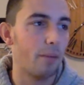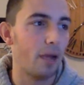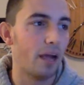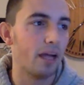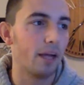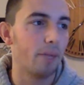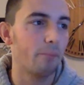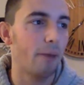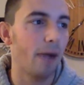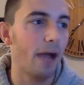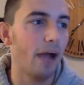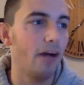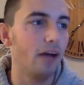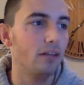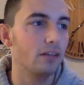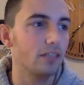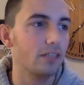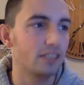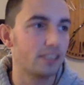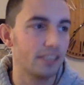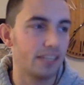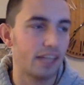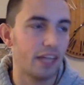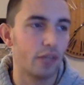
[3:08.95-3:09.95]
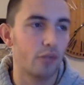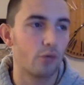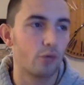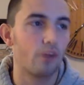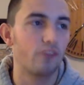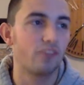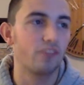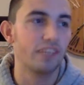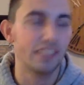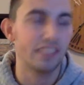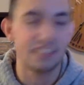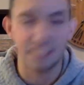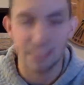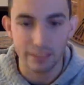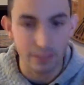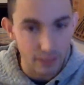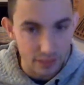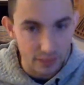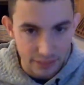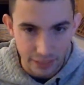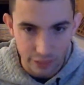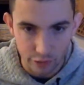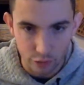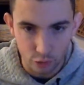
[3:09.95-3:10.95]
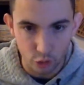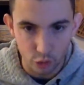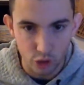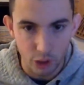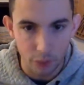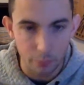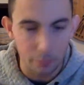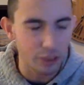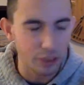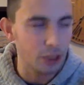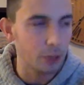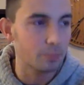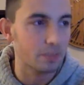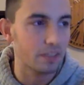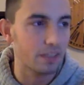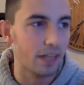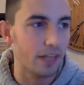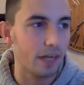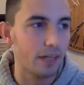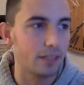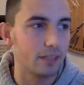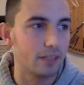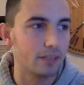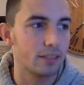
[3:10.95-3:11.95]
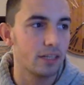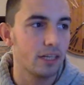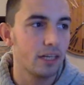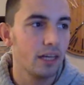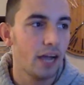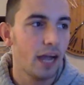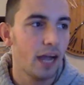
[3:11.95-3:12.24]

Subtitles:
I compiled a list together of consensus national championships, and that is,